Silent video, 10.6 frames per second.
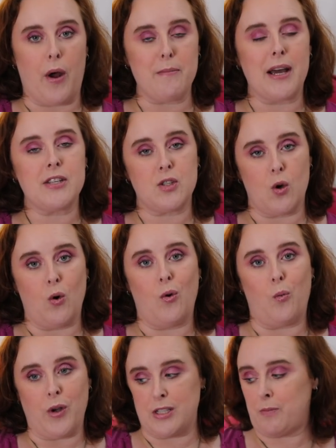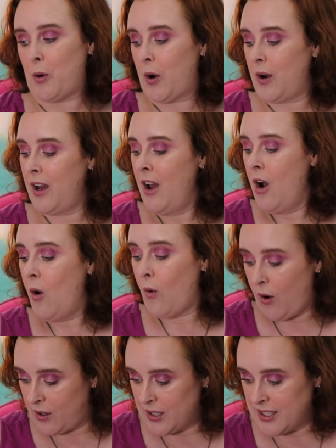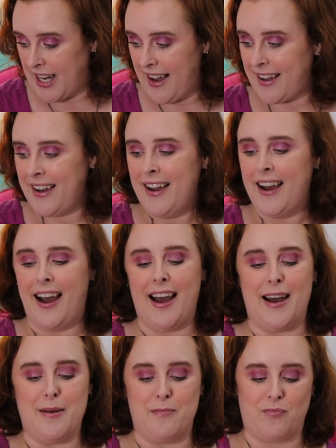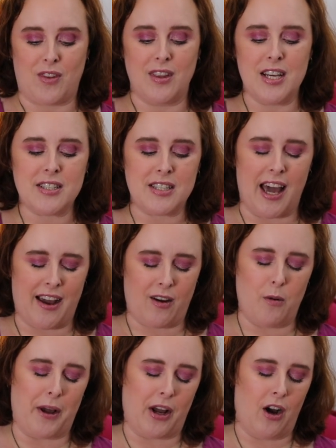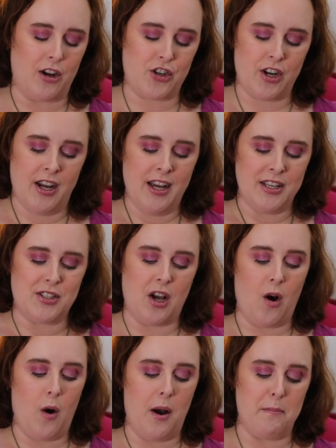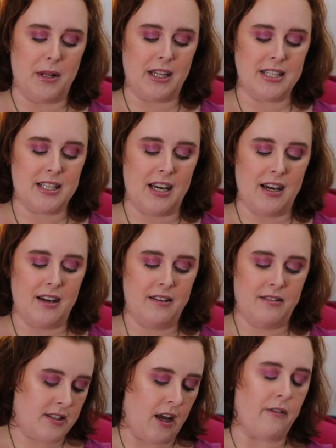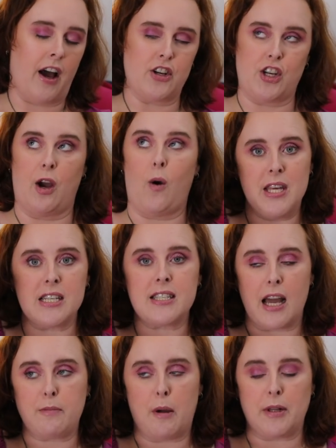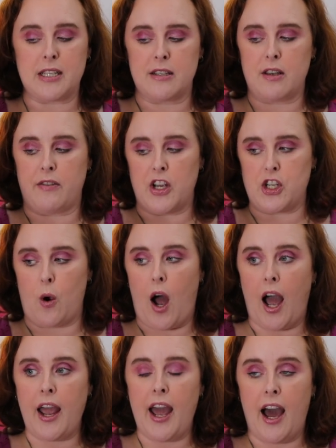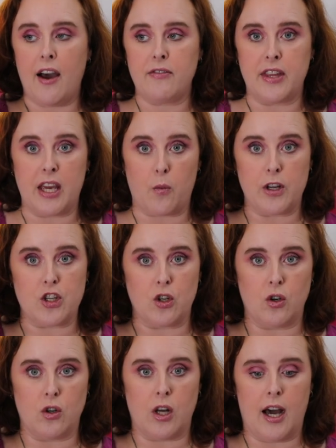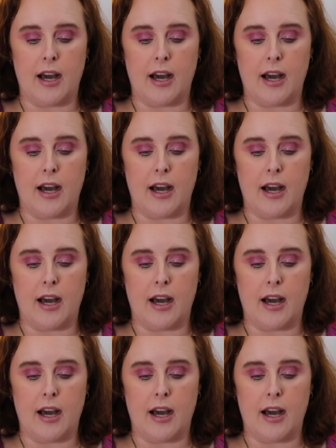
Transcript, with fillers: When My Soul Whispered Oracle deck. Um, this deck, oh my gosh. So Melissa Salvaggio. This deck by Melissa Salvaggio. I have the original